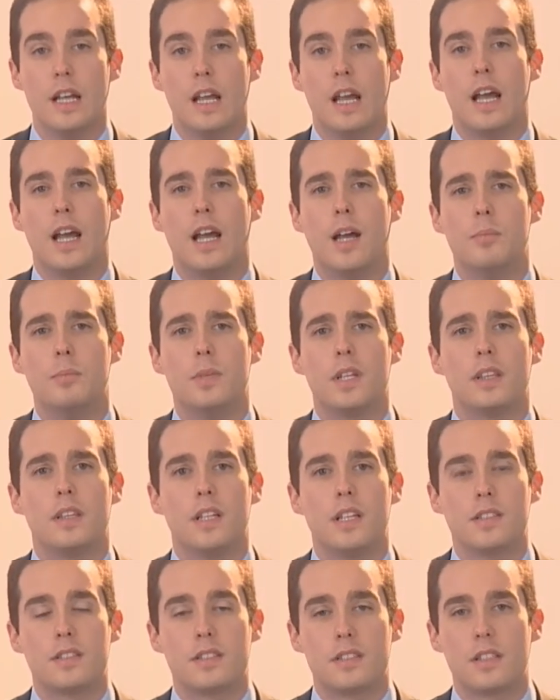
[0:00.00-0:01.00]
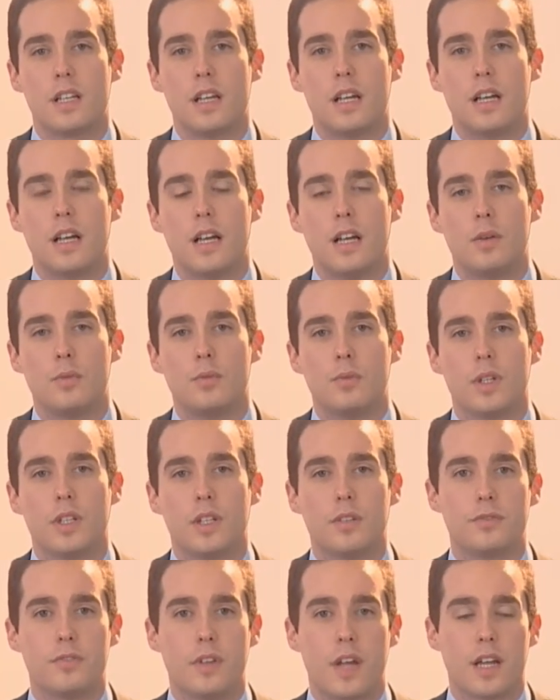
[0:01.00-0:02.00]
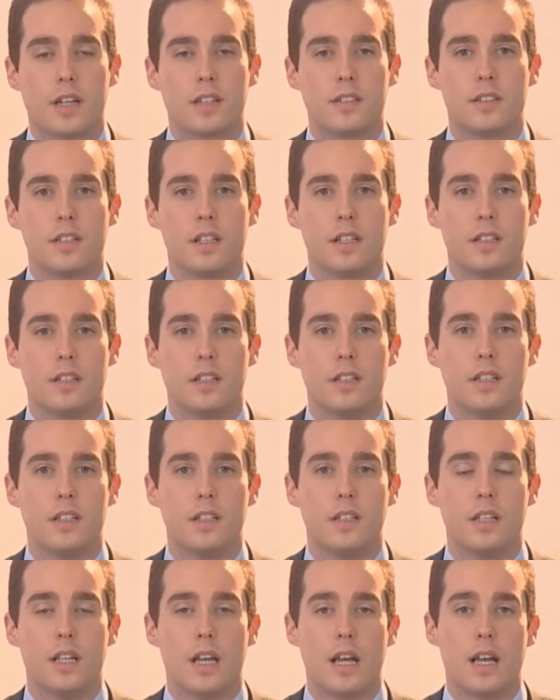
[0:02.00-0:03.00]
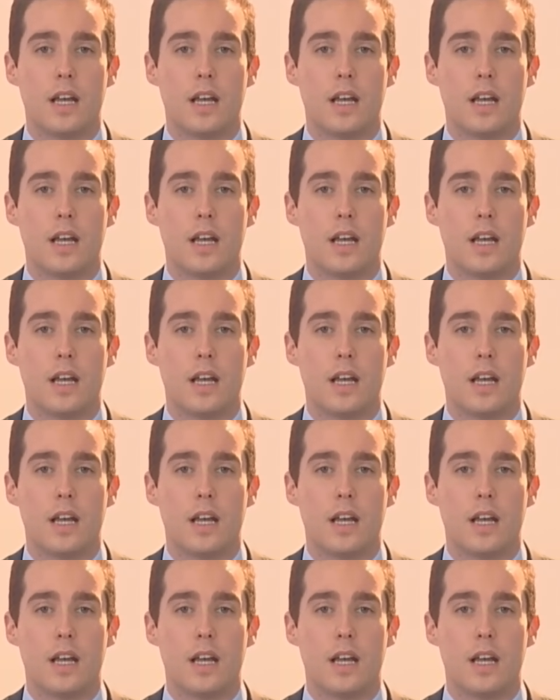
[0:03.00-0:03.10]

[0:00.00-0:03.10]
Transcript: This will affect the